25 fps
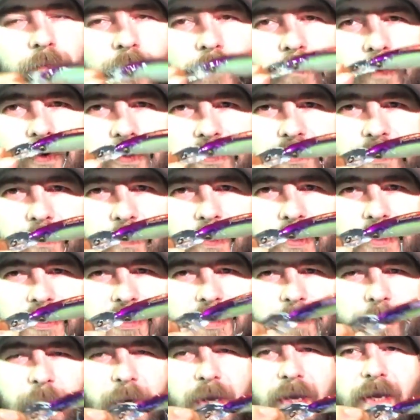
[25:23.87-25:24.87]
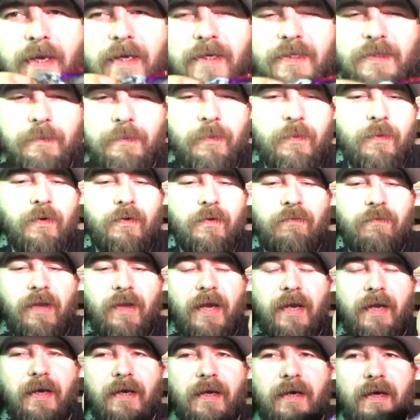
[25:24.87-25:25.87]
Whereas the one in Japan is more of
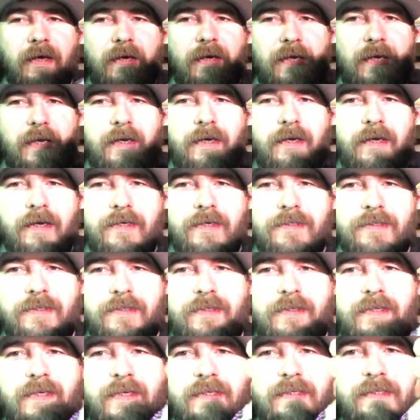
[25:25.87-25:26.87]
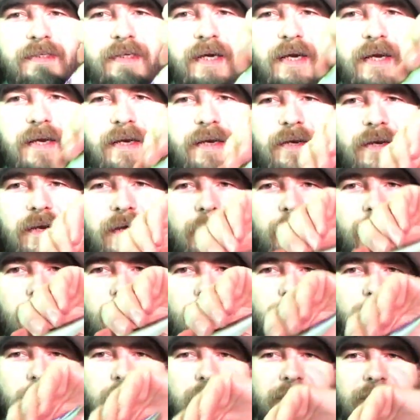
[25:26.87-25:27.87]
like a, it does this kind of
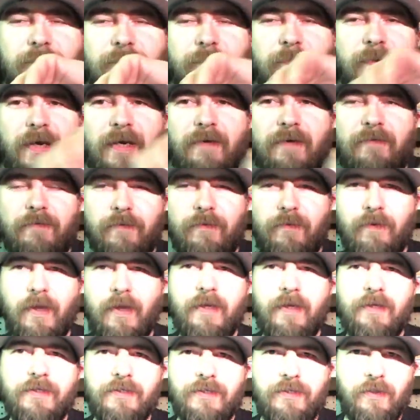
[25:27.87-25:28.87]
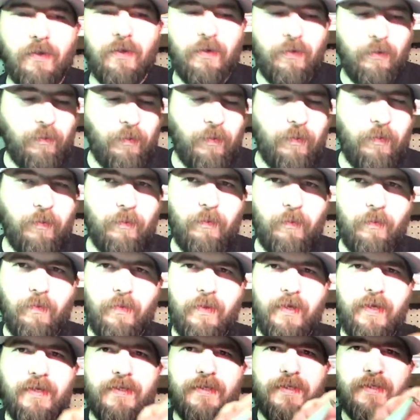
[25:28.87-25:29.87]
number. It's made for like slow rolling, where
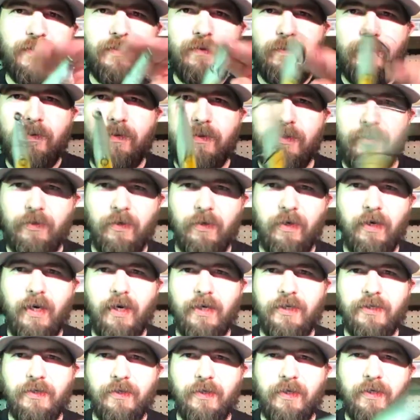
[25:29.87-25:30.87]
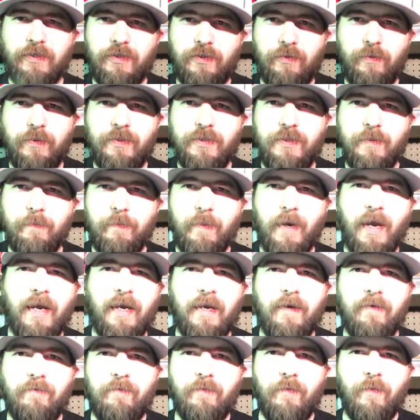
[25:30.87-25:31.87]
this is going to, you actually can twitch it
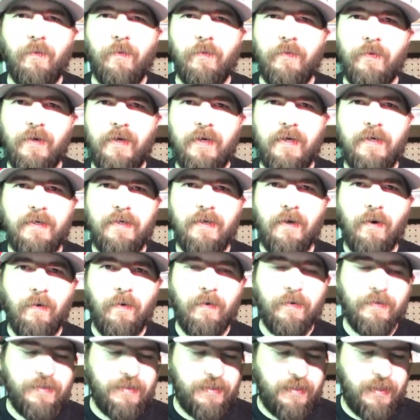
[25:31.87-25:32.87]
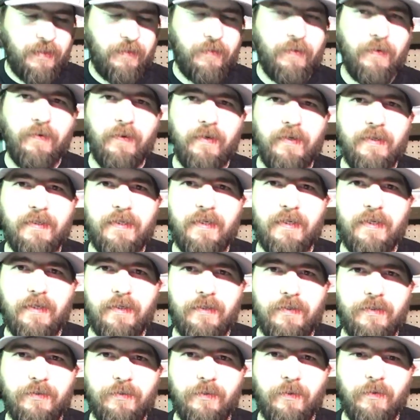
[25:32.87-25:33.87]
back and forth and it darts down there at
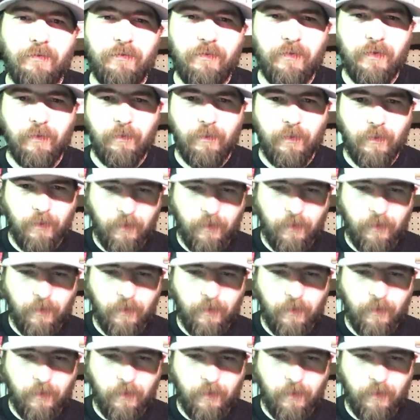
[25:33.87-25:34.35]
10, 12 feet of